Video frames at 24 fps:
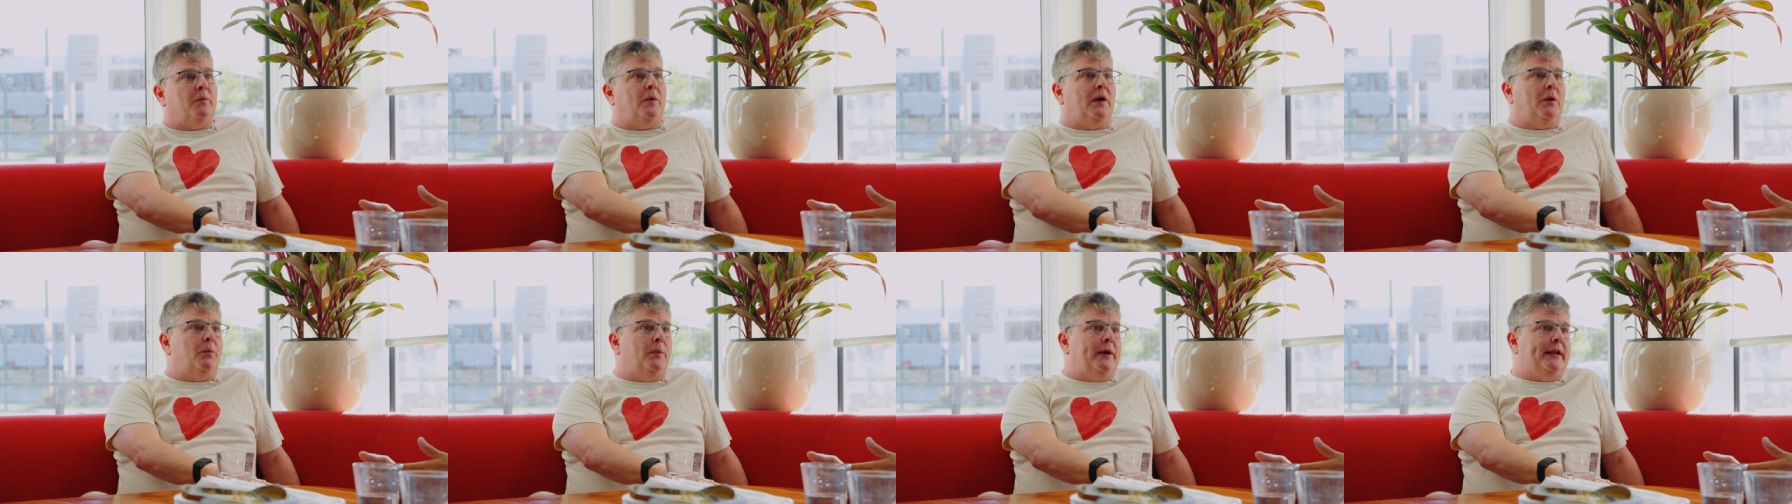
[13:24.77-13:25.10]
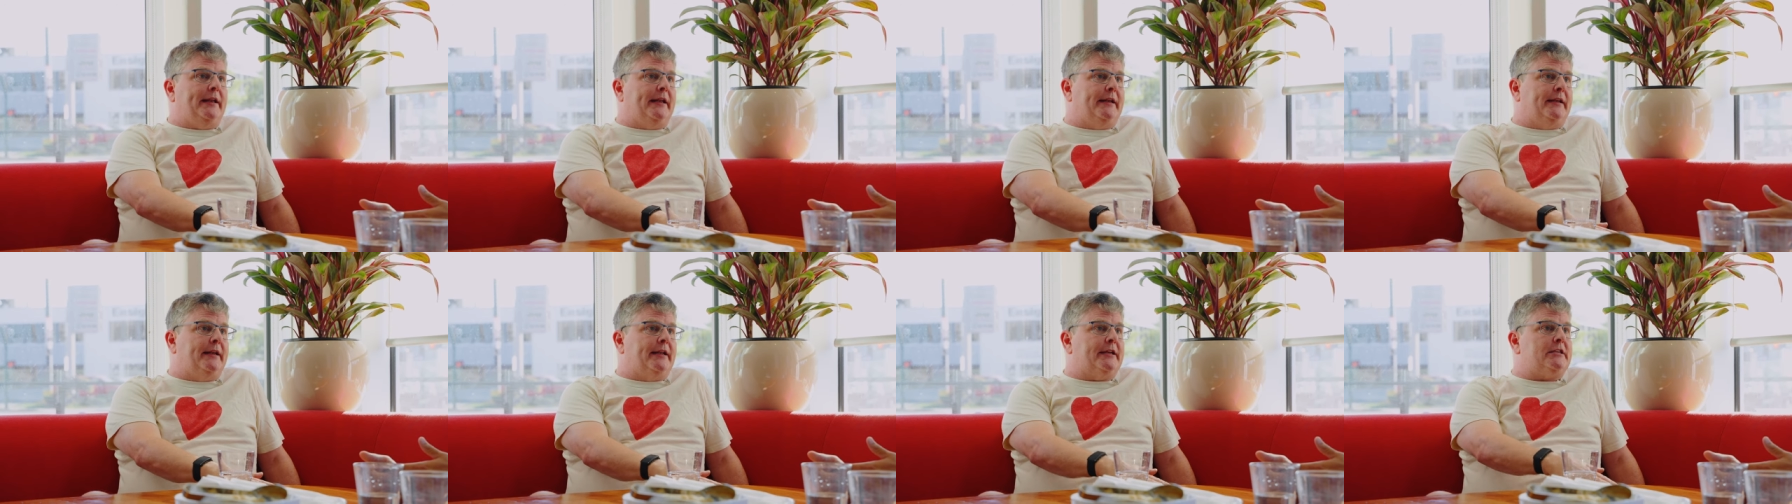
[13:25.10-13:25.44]
we we
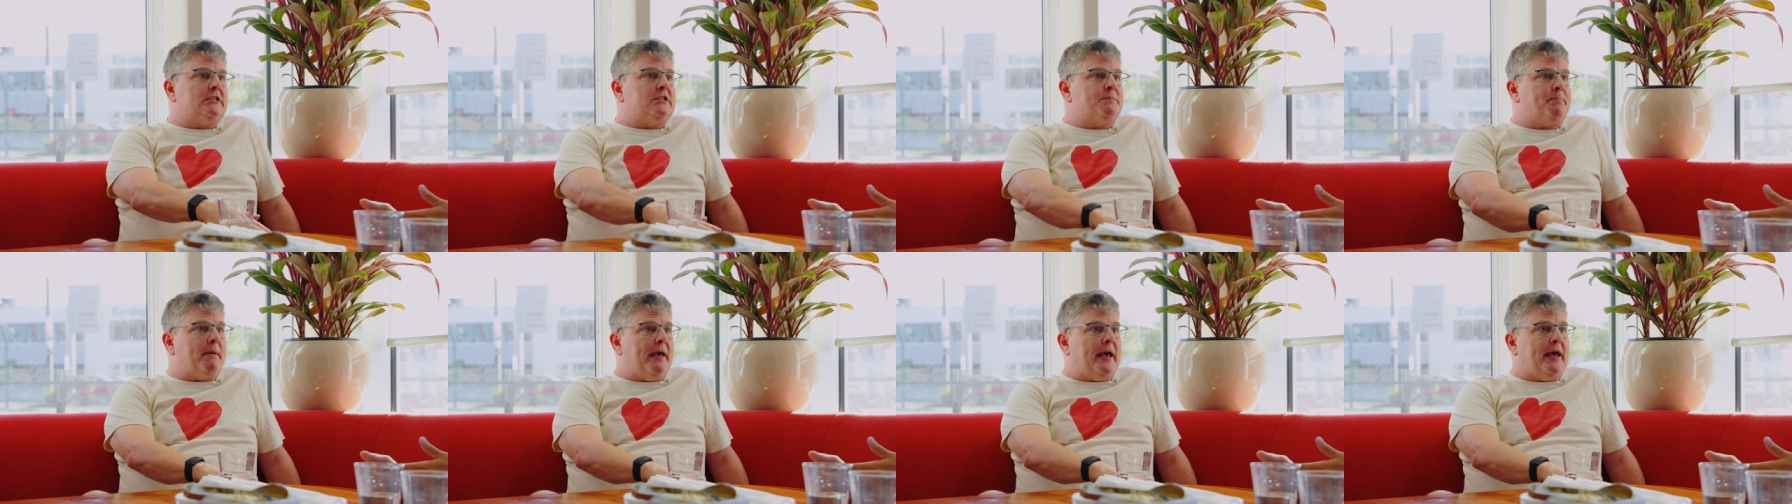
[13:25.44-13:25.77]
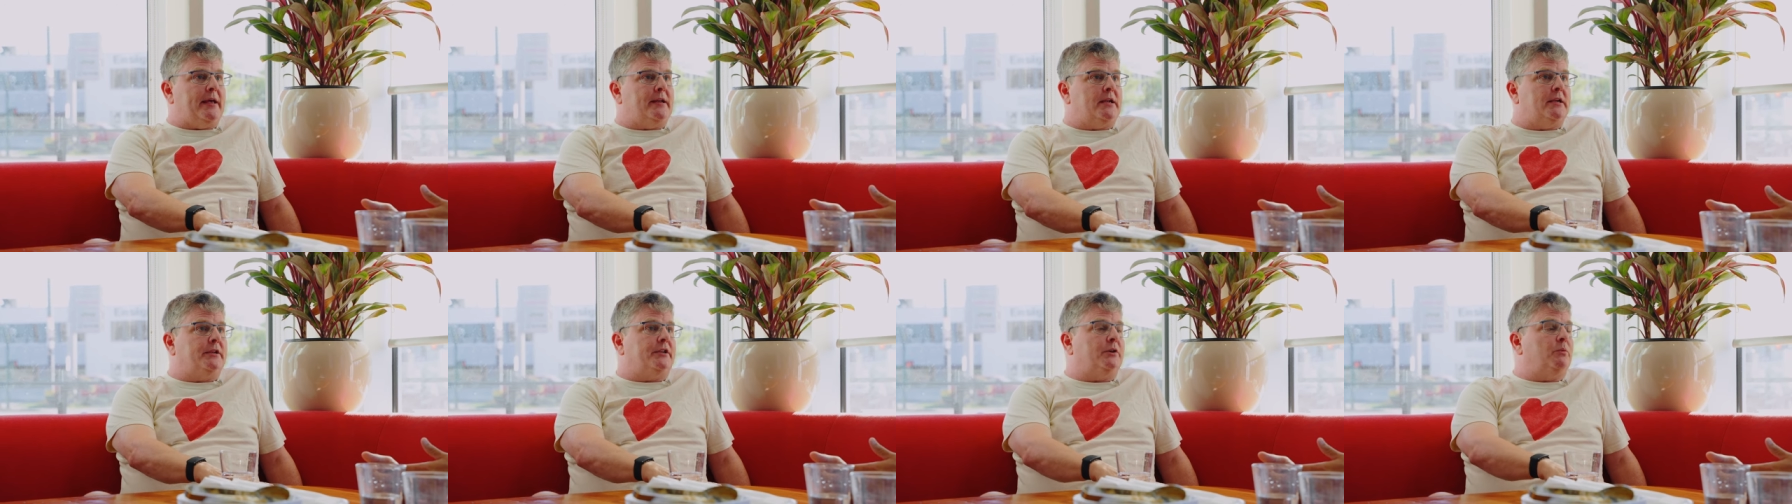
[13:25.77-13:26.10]
didn't
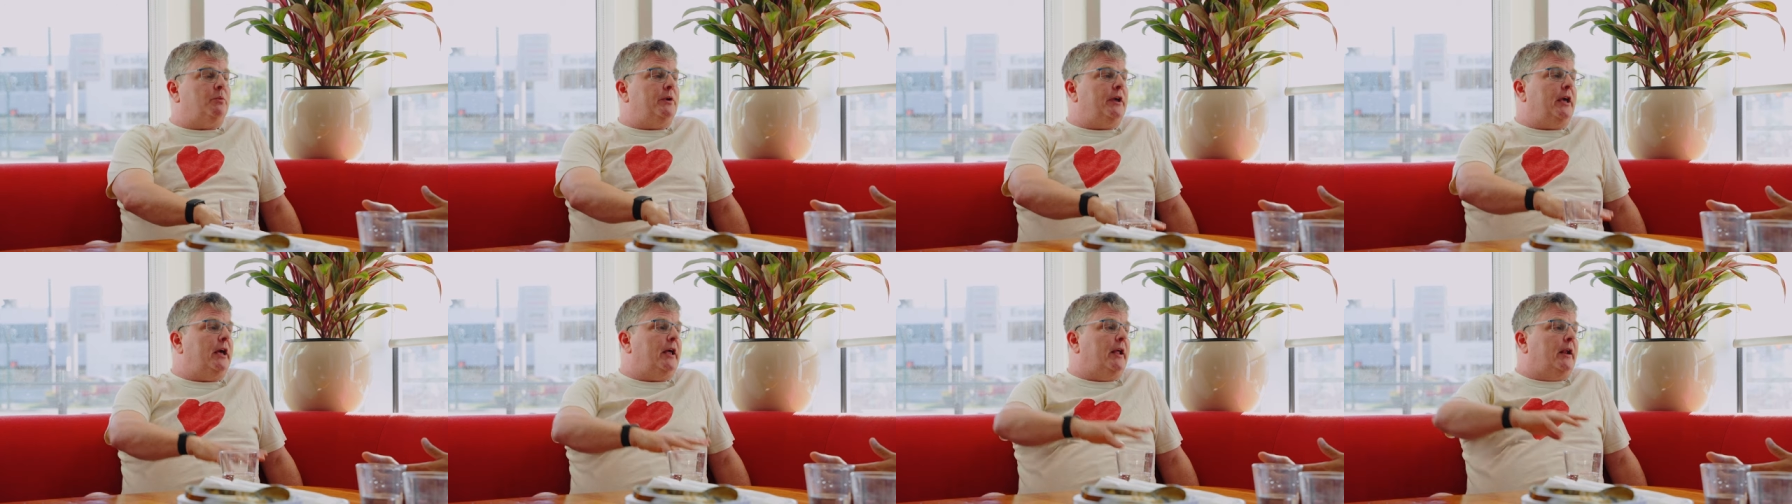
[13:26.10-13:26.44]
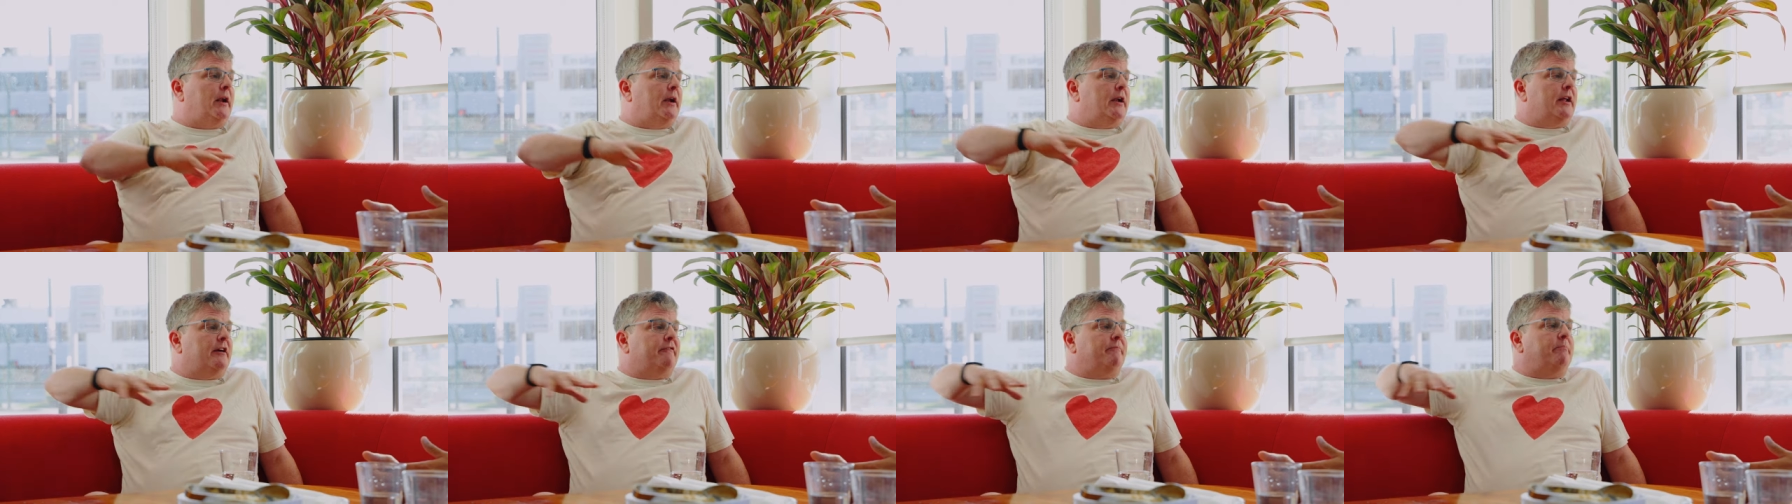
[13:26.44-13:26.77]
expand until we had
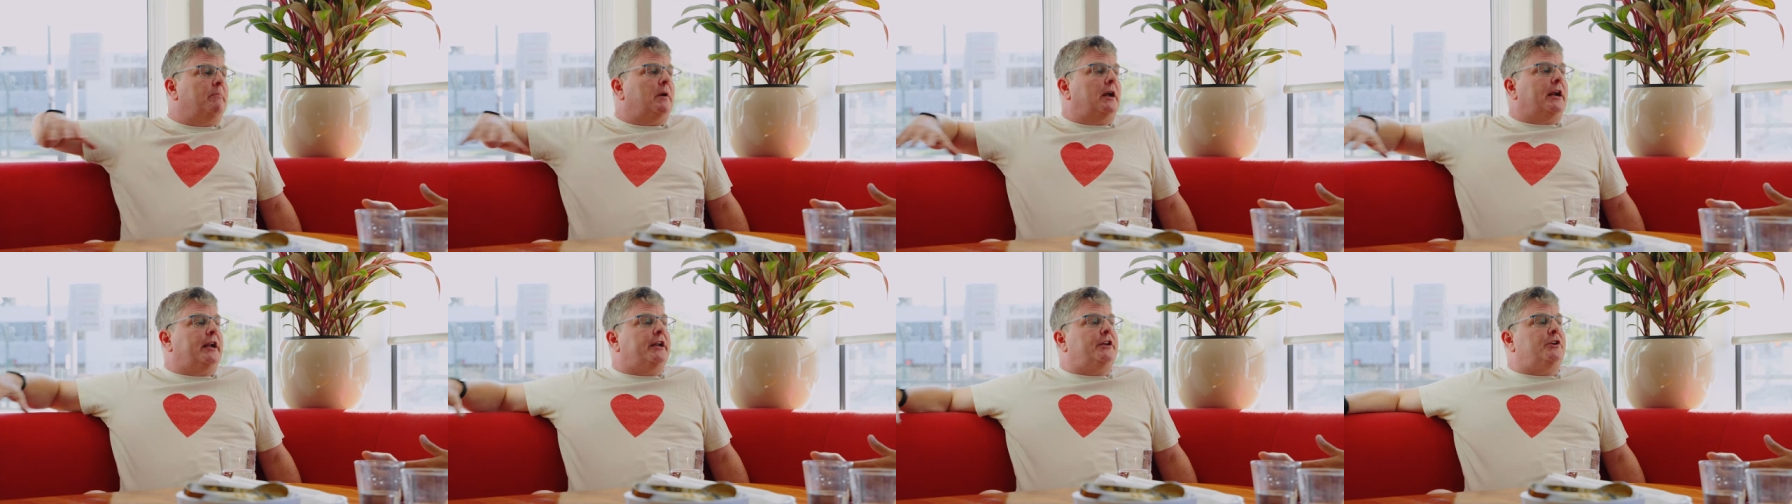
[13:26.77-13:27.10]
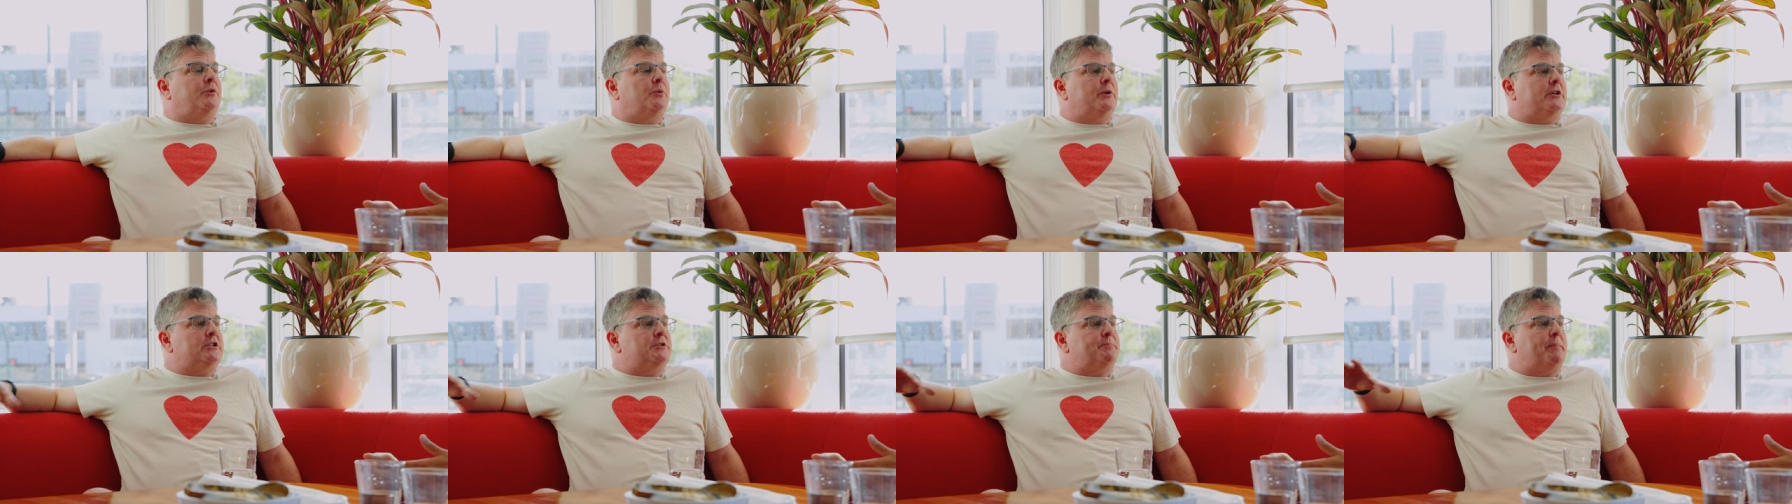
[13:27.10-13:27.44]
enough money
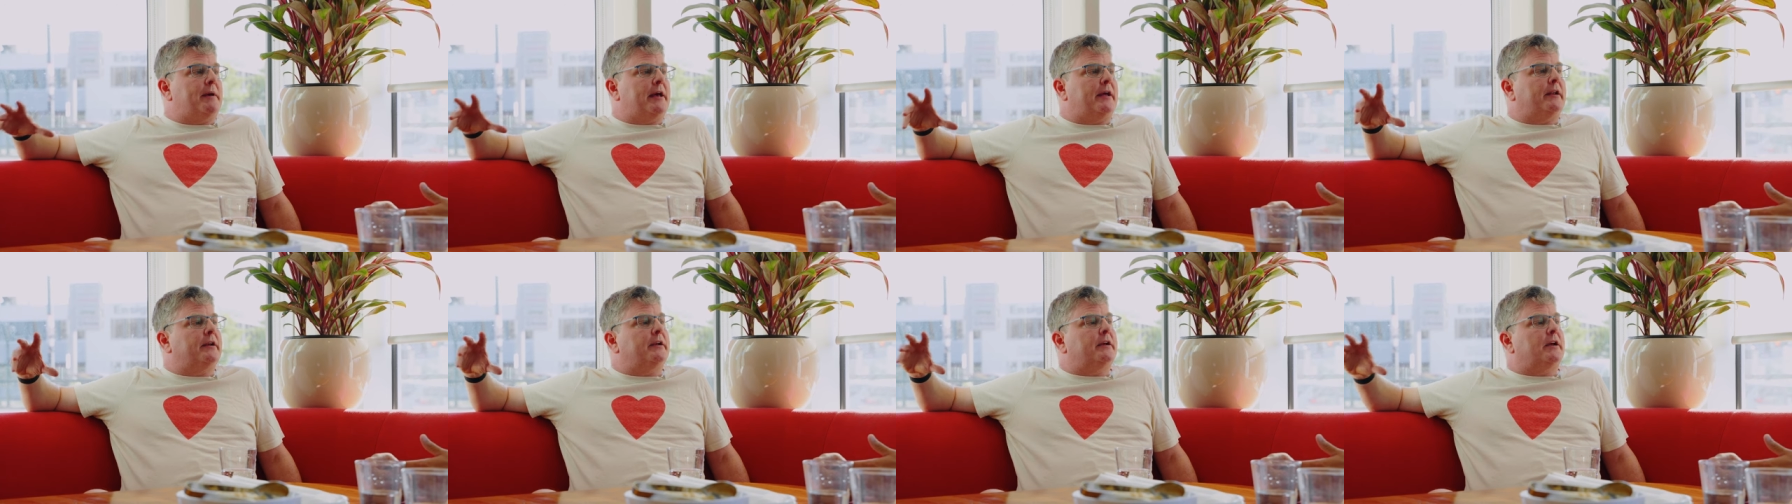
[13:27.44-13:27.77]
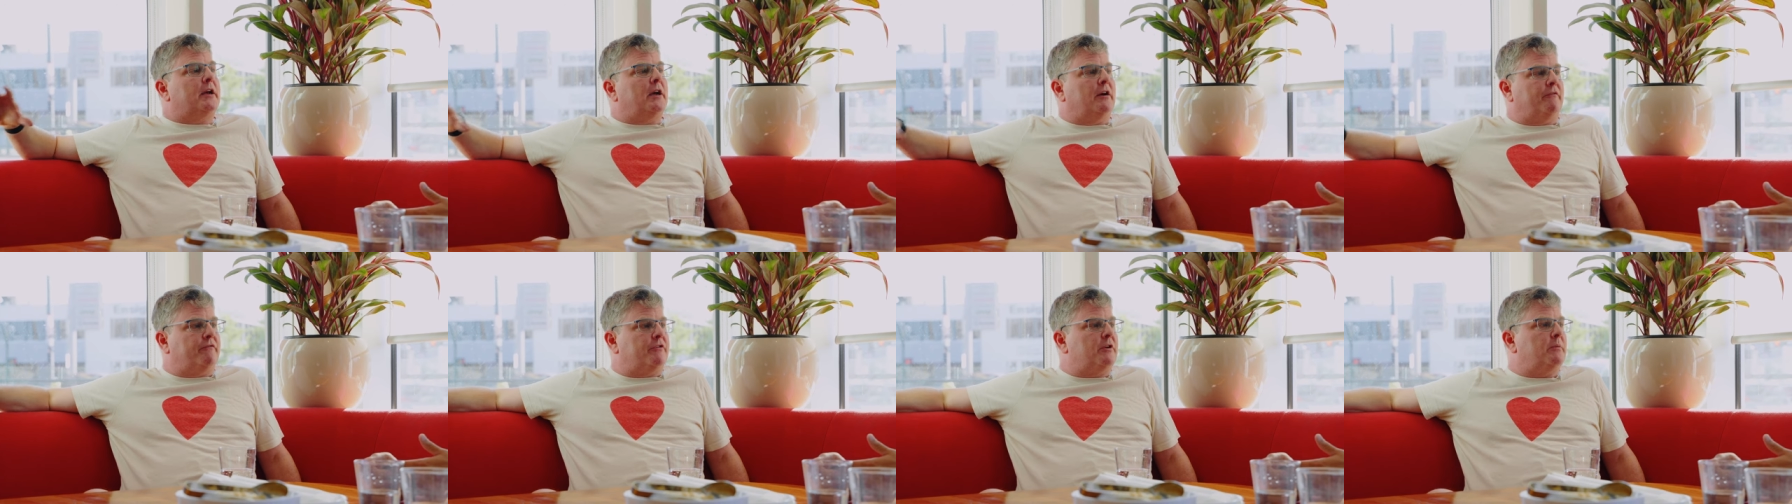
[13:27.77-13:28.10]
to expand
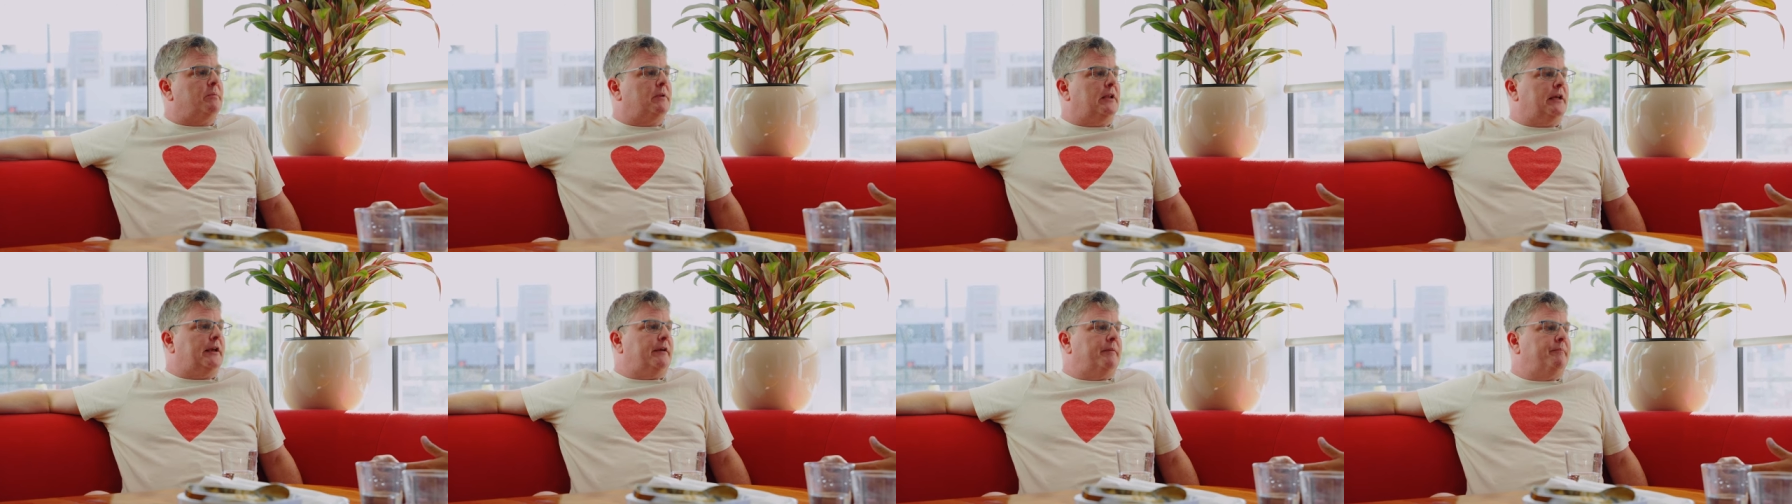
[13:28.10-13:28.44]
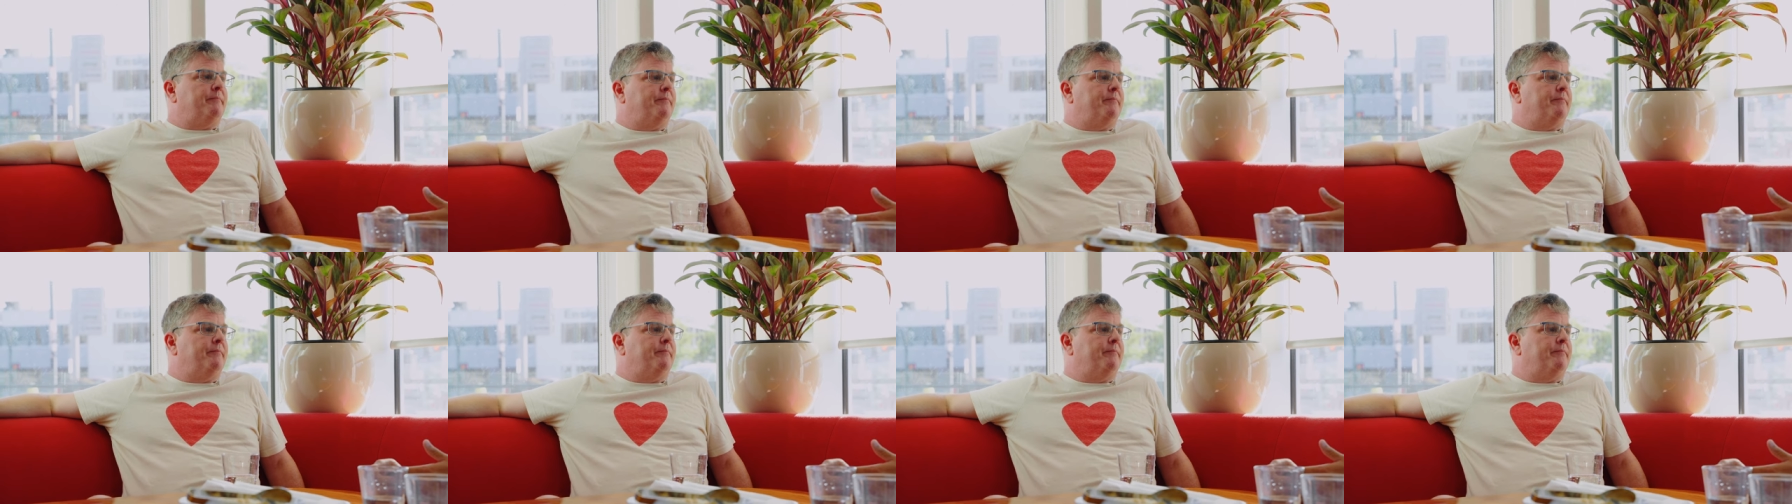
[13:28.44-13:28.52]
comfortably,